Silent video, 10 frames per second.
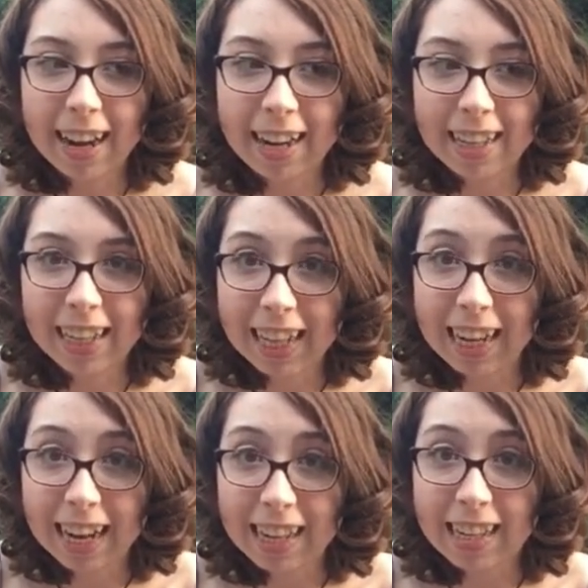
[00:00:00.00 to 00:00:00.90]
until I
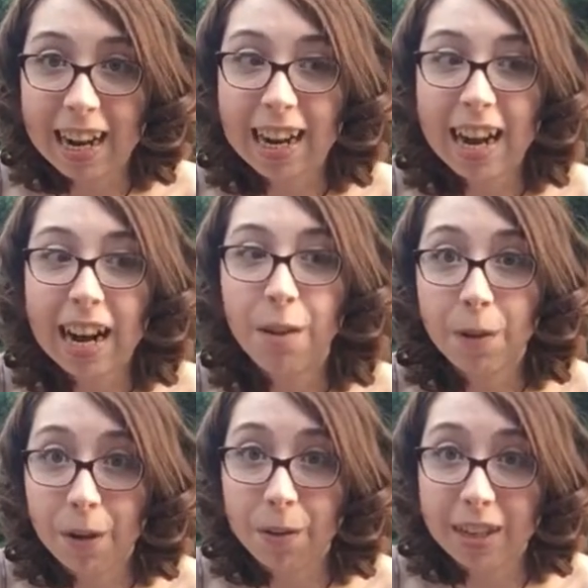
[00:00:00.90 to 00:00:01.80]
get it done, and I
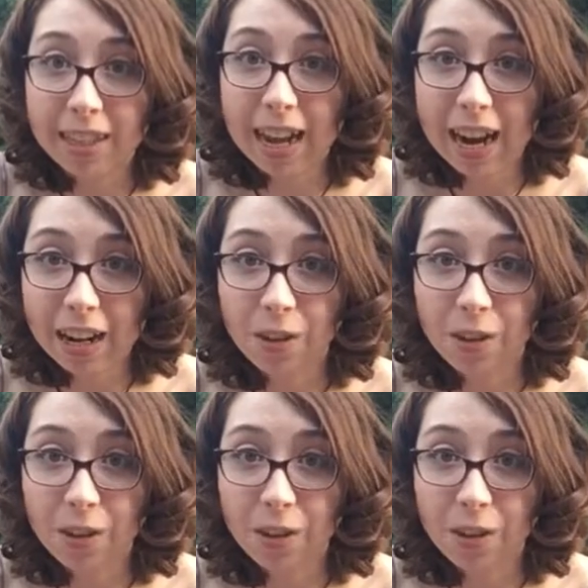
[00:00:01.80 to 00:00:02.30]
will reach that end